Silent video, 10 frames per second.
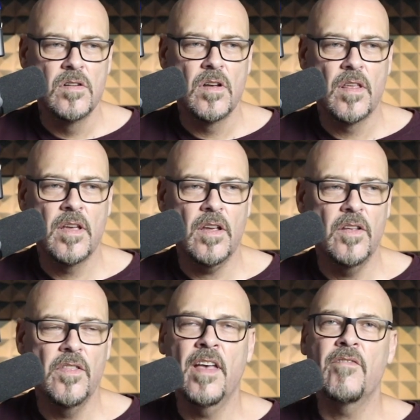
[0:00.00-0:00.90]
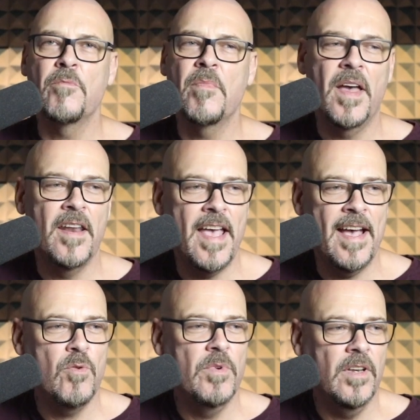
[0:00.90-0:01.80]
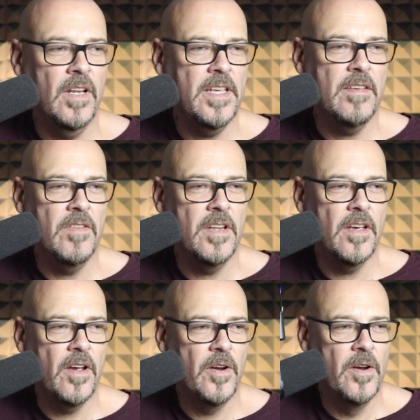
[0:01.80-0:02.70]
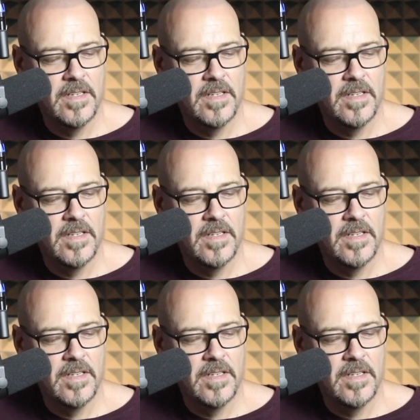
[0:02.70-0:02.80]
I think I learnt that from an Albert Lee video.